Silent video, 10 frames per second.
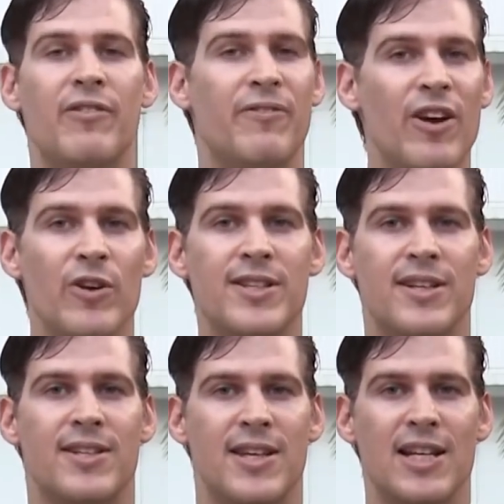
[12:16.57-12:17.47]
to have a very
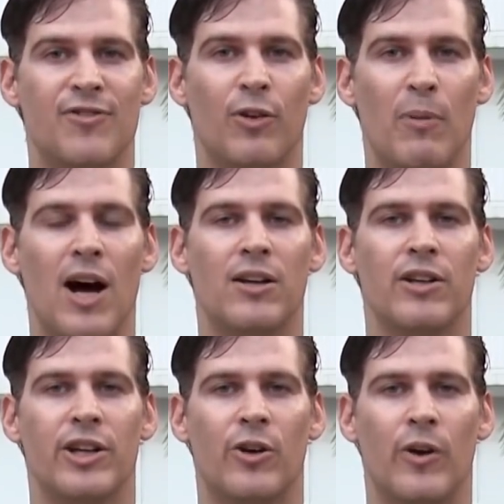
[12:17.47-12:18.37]
successful
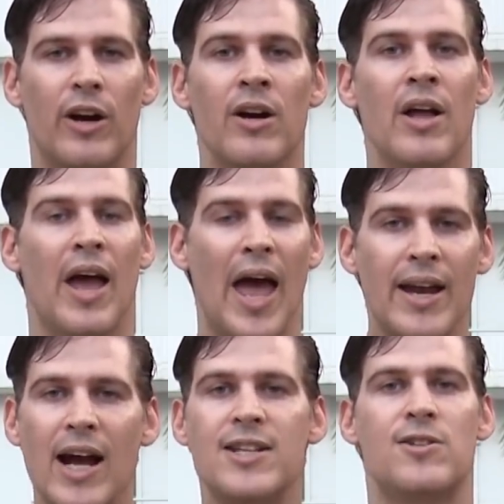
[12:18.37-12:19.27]
modeling career,
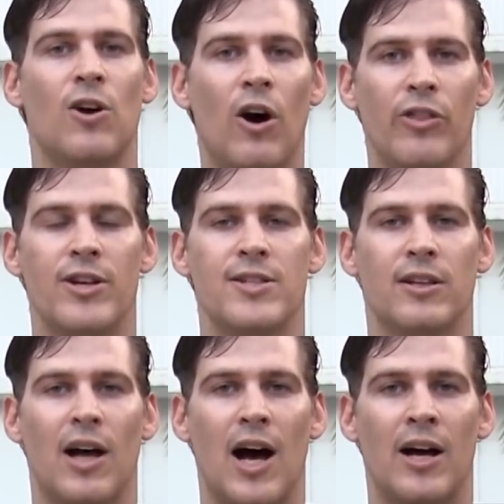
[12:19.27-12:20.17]
and I saw this a